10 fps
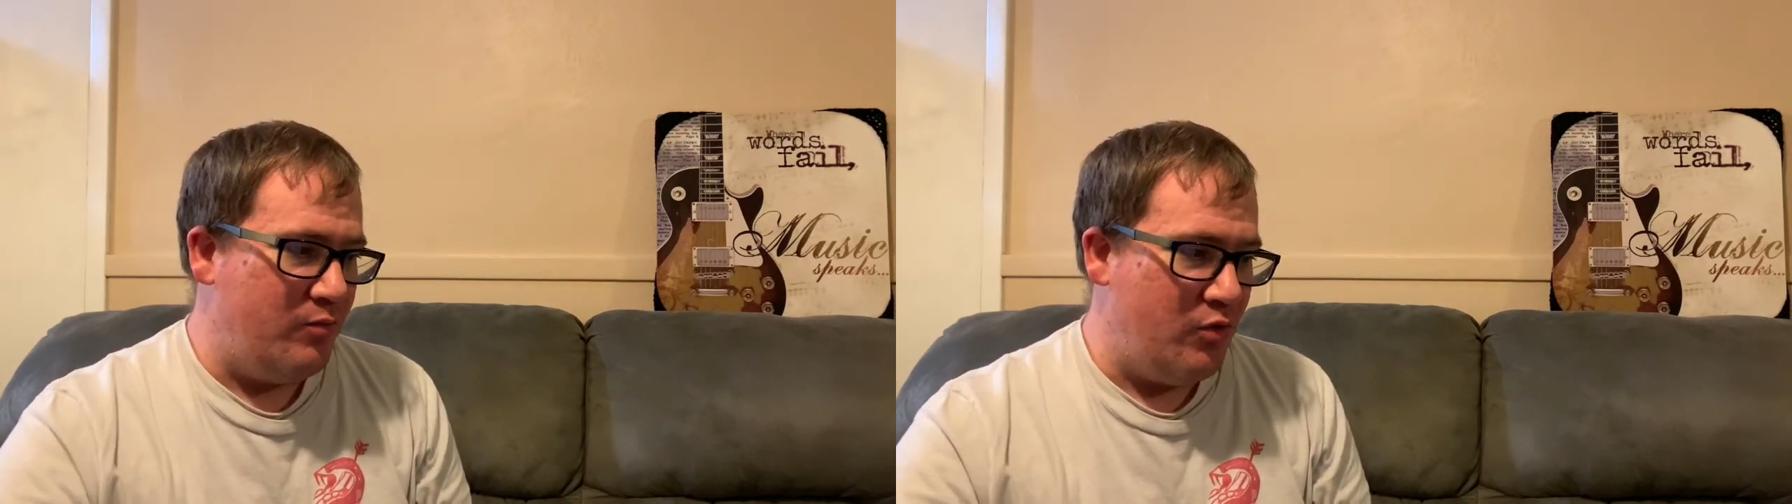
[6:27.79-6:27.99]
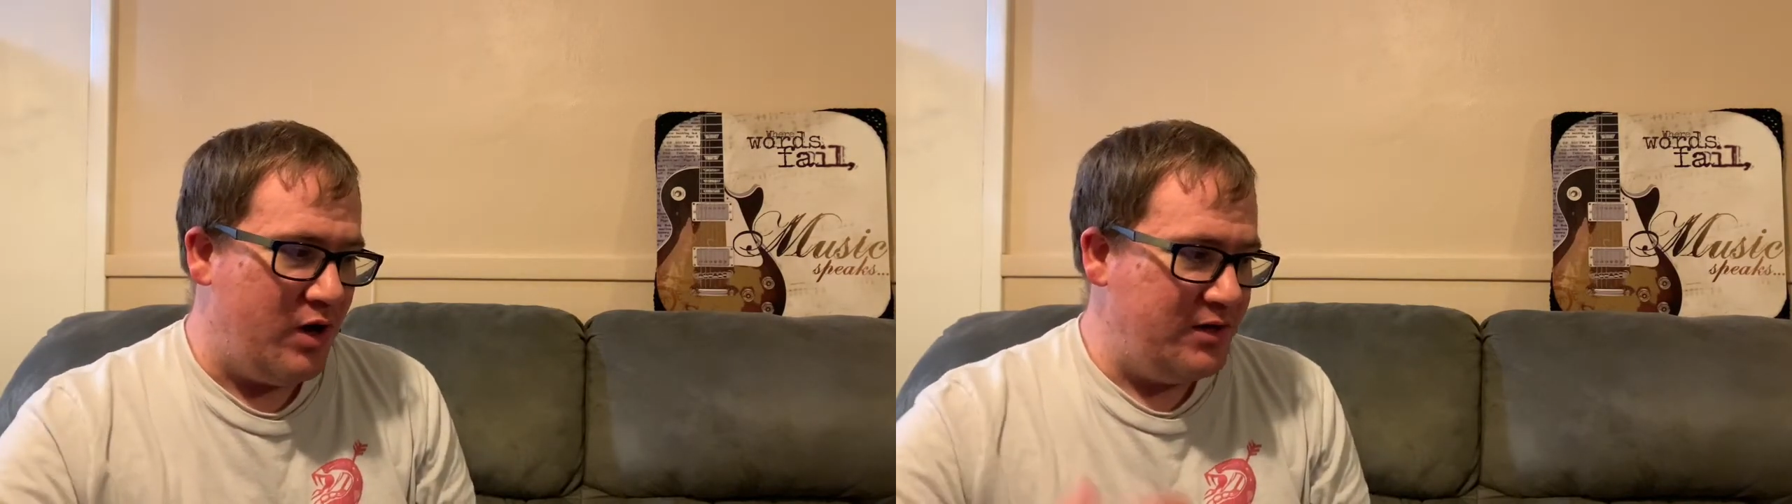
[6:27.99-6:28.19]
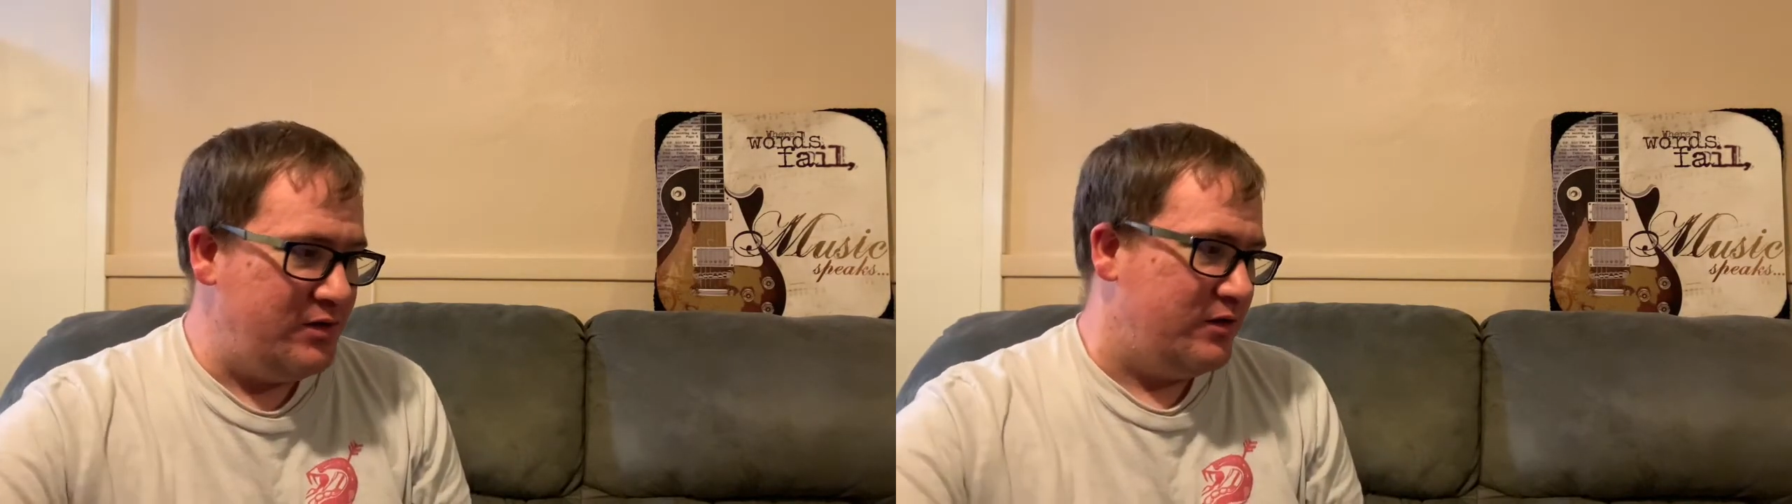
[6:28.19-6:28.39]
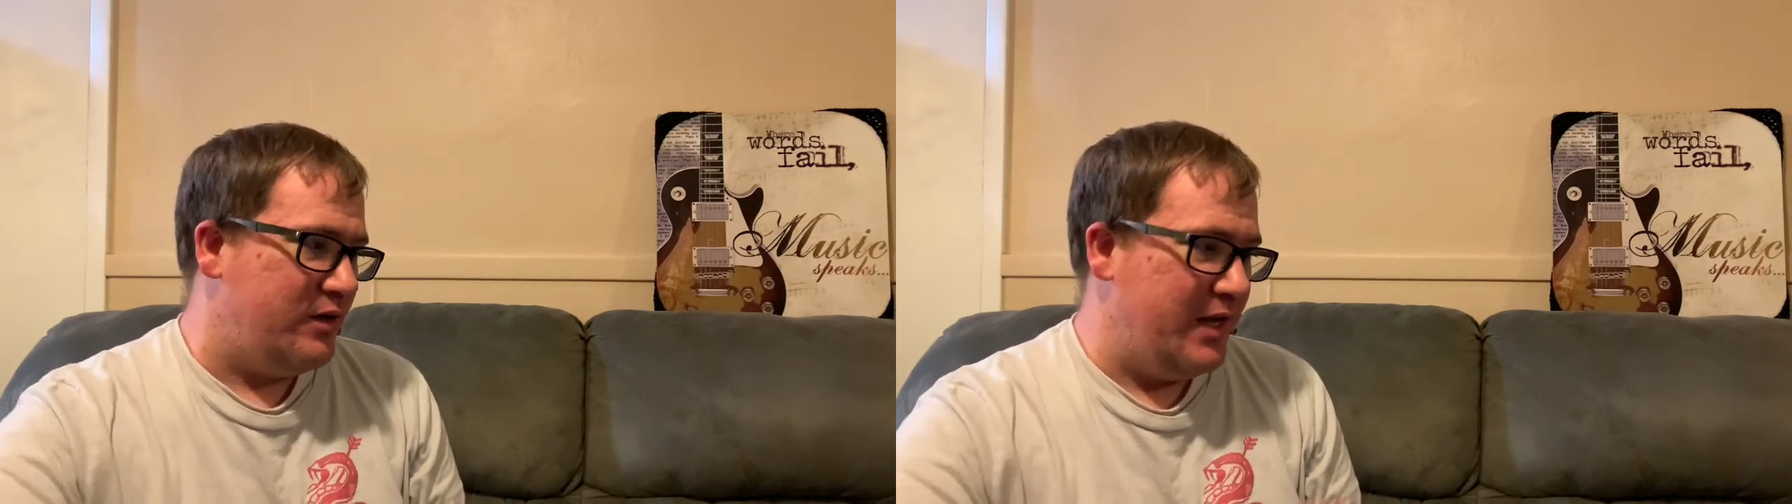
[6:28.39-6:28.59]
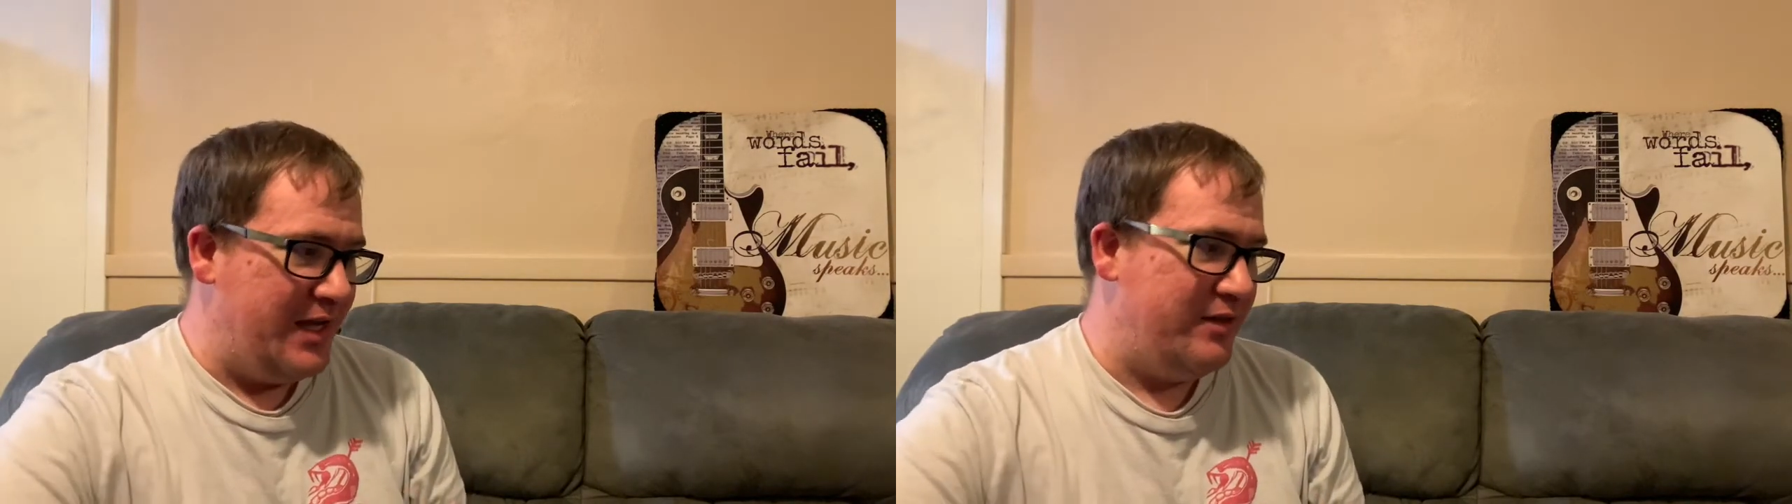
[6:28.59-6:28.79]
the more I took
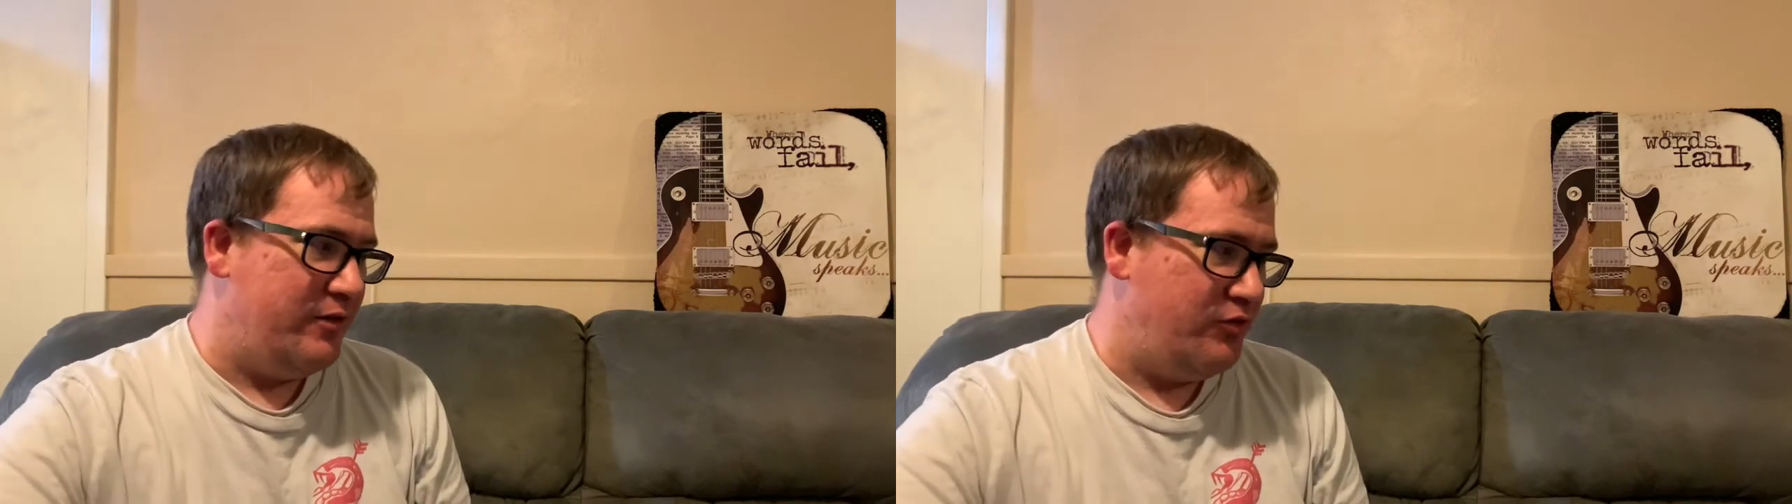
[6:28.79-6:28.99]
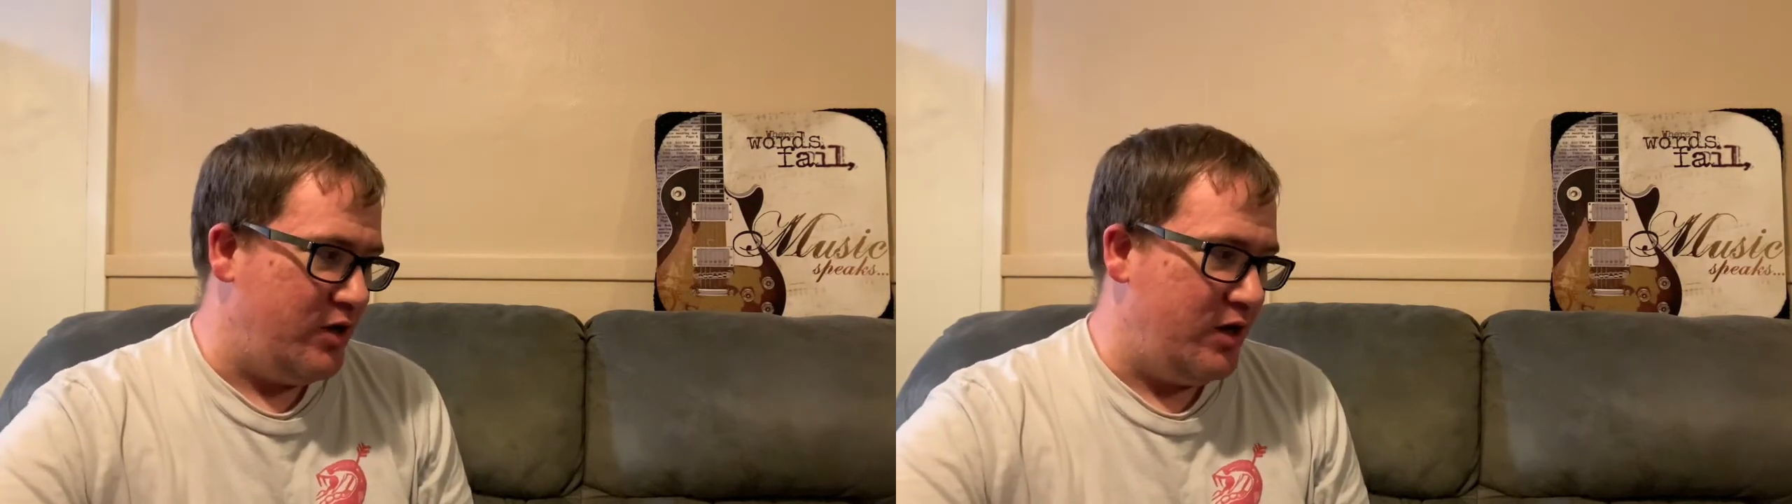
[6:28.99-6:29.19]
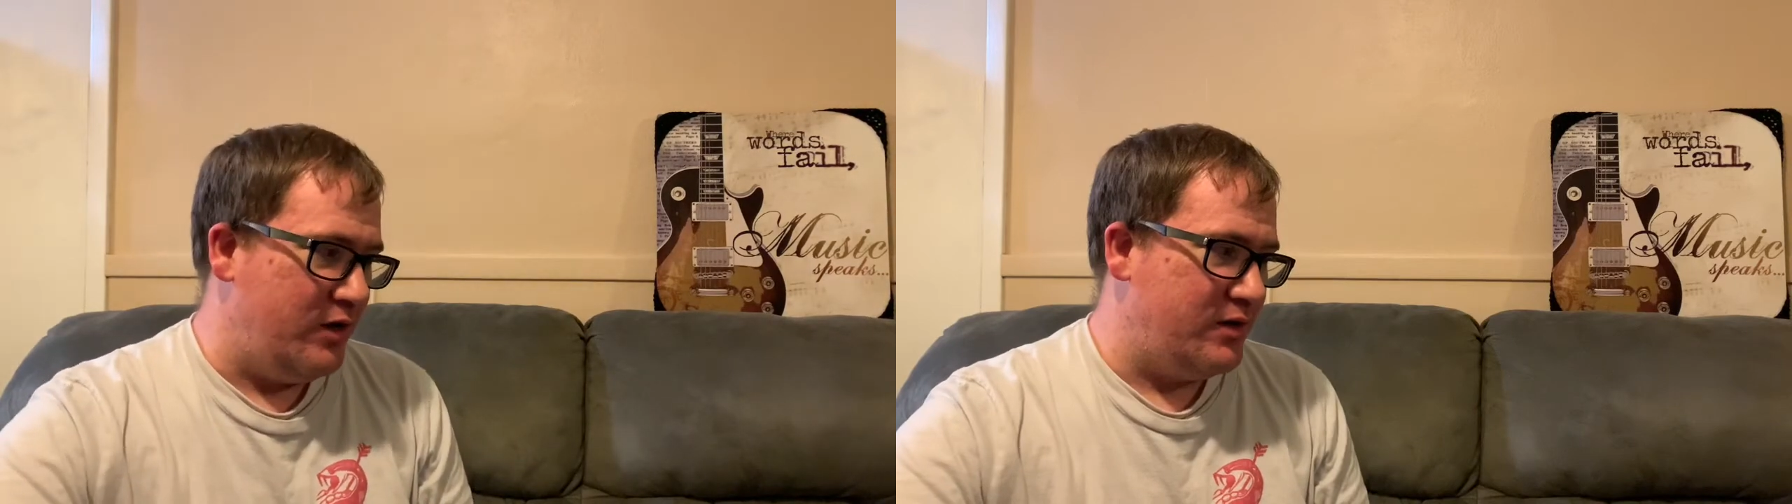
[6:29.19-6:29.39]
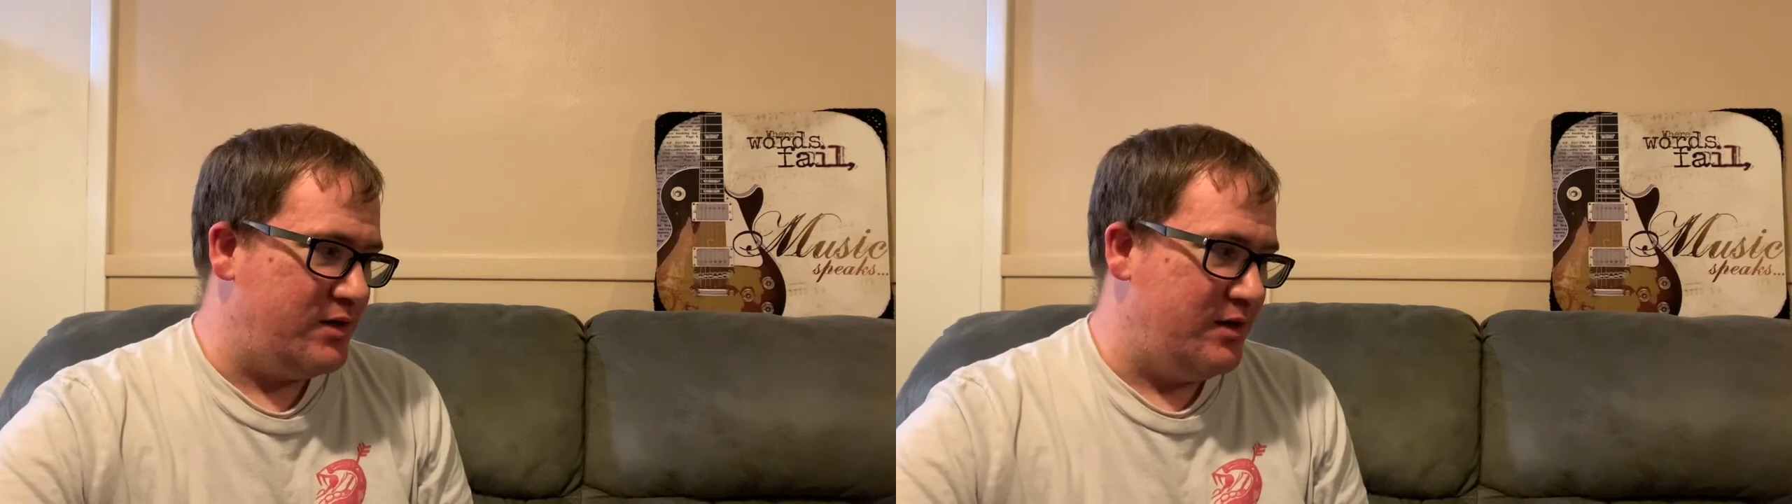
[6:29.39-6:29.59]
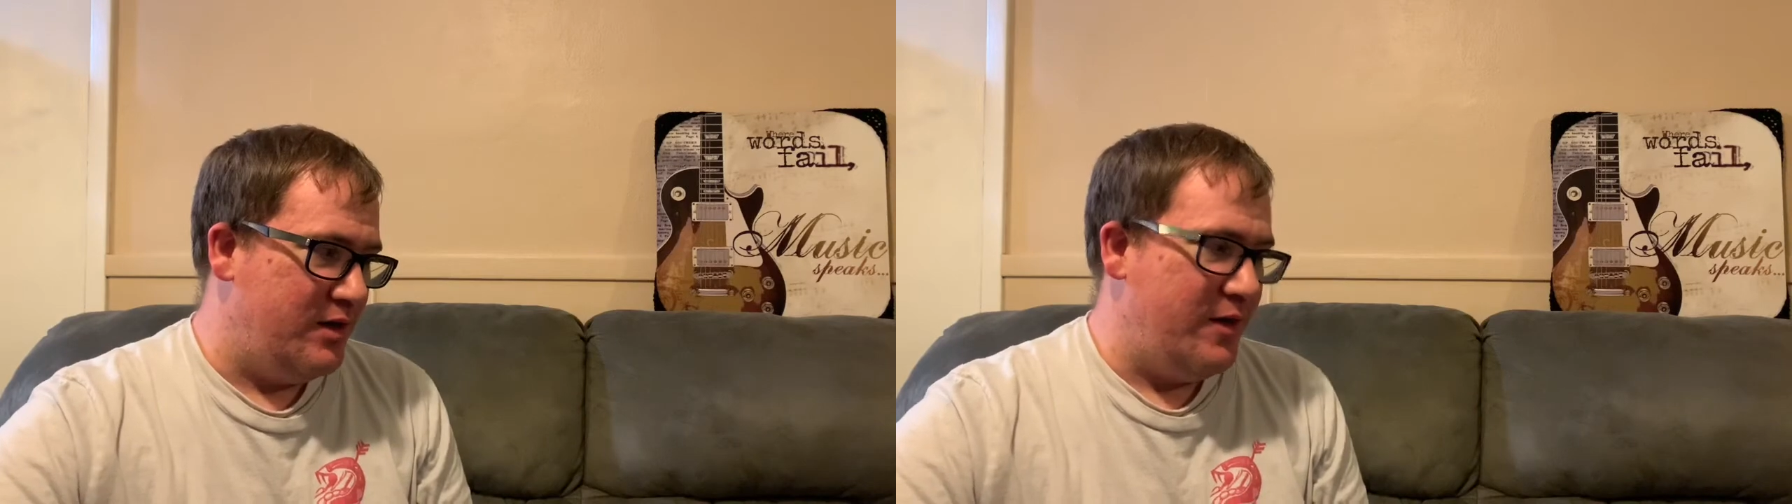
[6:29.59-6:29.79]
in the drugs,